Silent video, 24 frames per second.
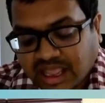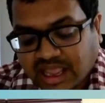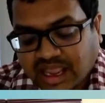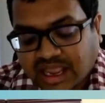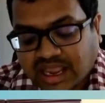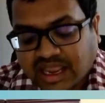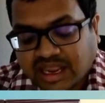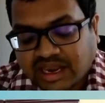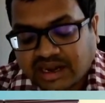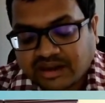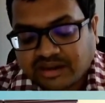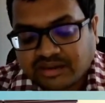
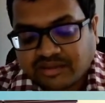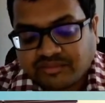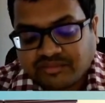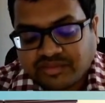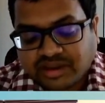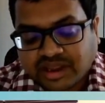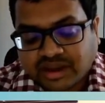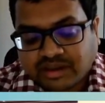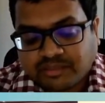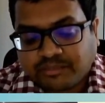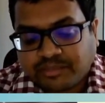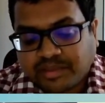and
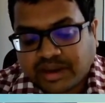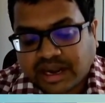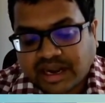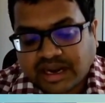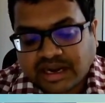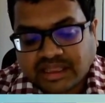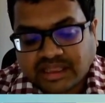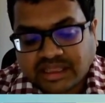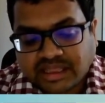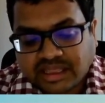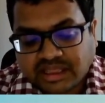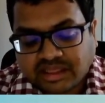we
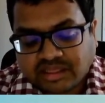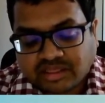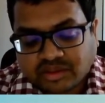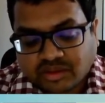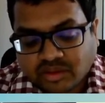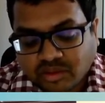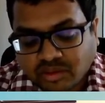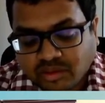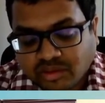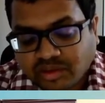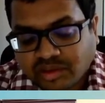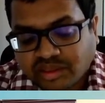compared the
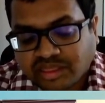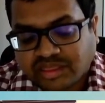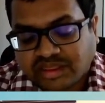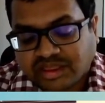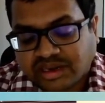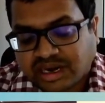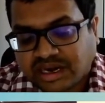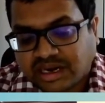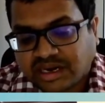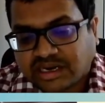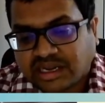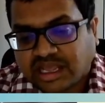scores,
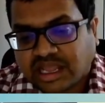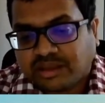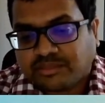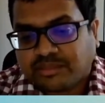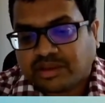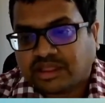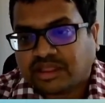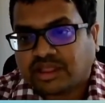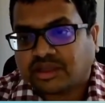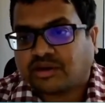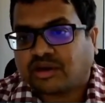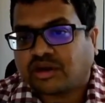the
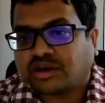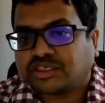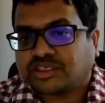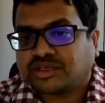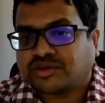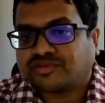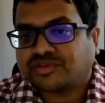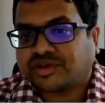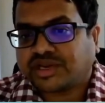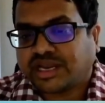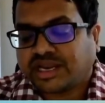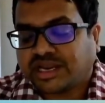runtime, and the cost
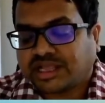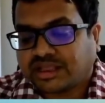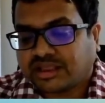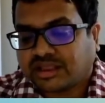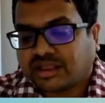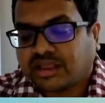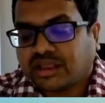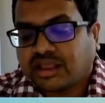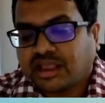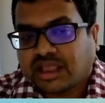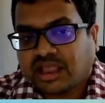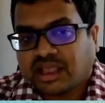of training.
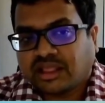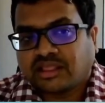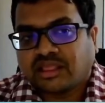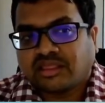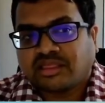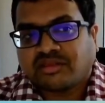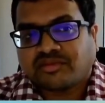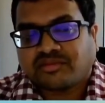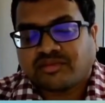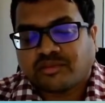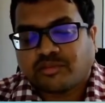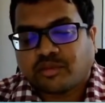And
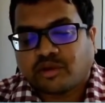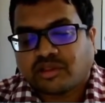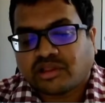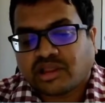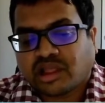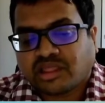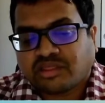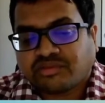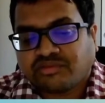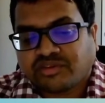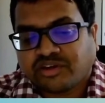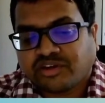this is for both
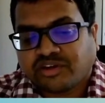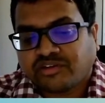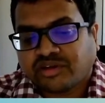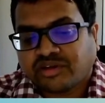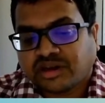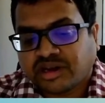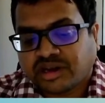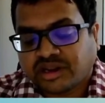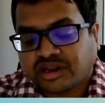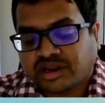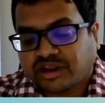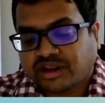classification
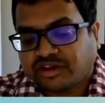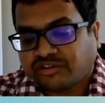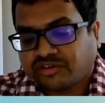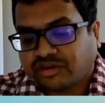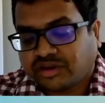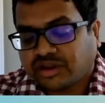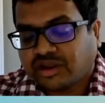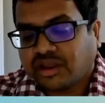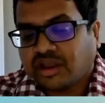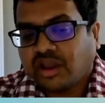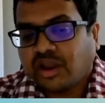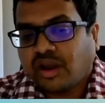and
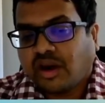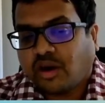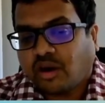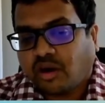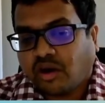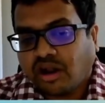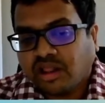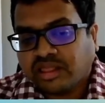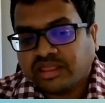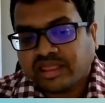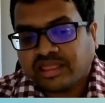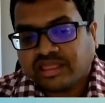regression.
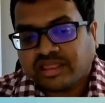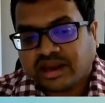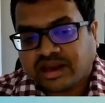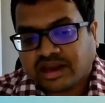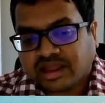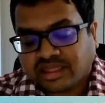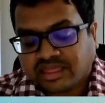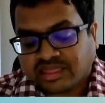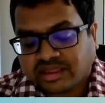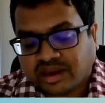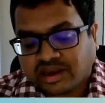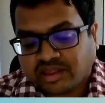All these
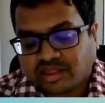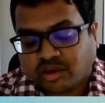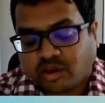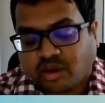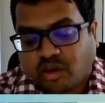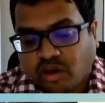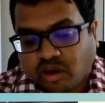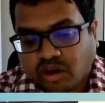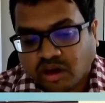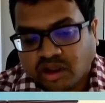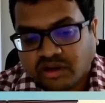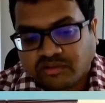data sets,
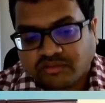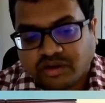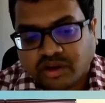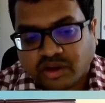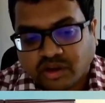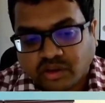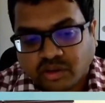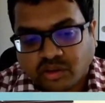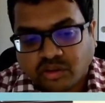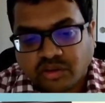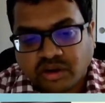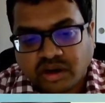all
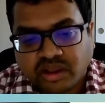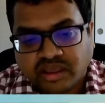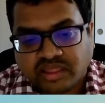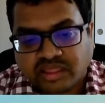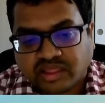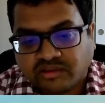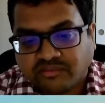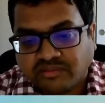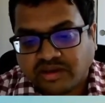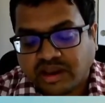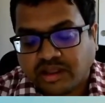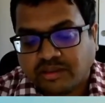our code
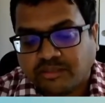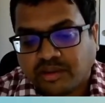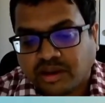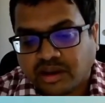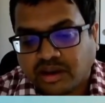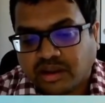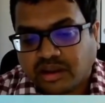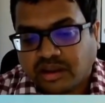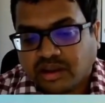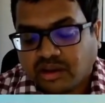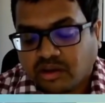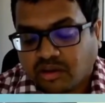is
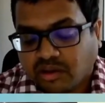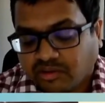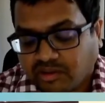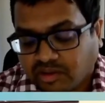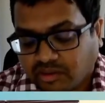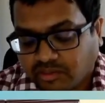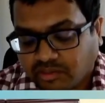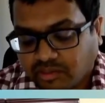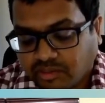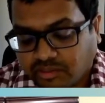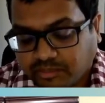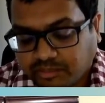available
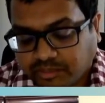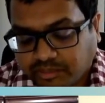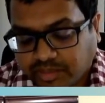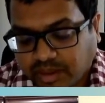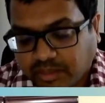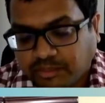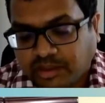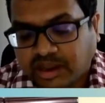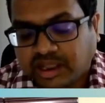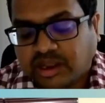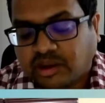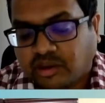
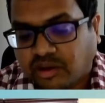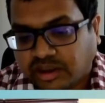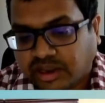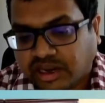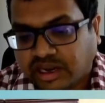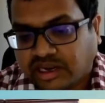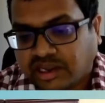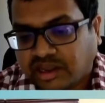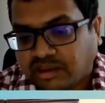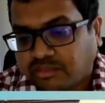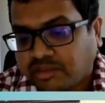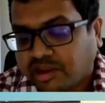publicly on
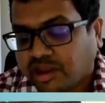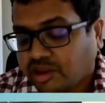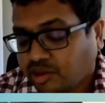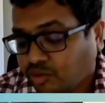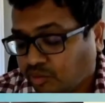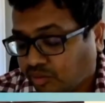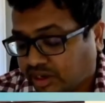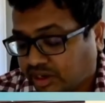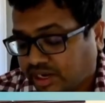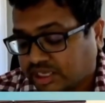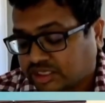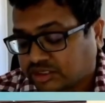GitHub.
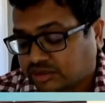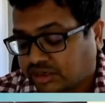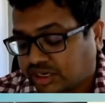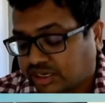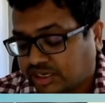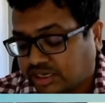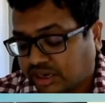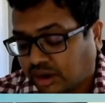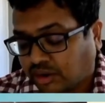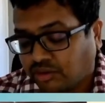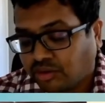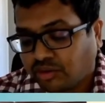You can
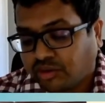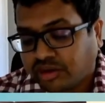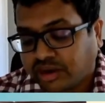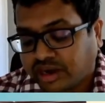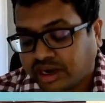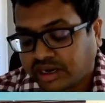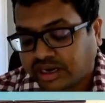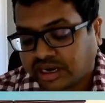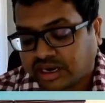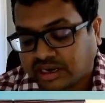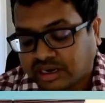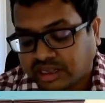actually
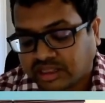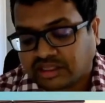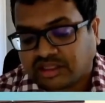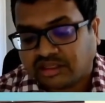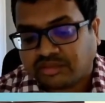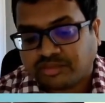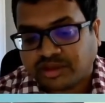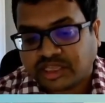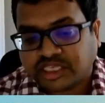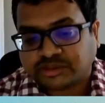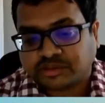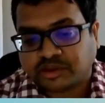download it and run
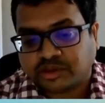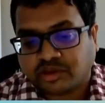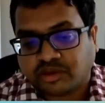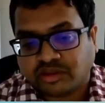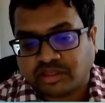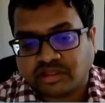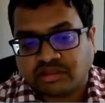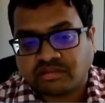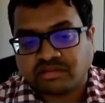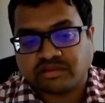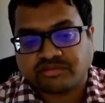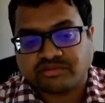this benchmark
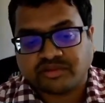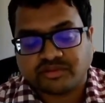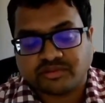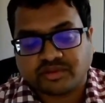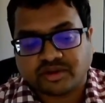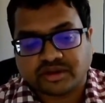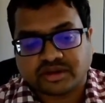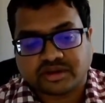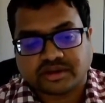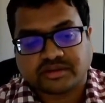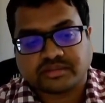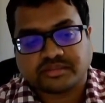yourself if you
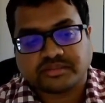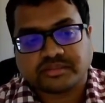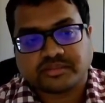want.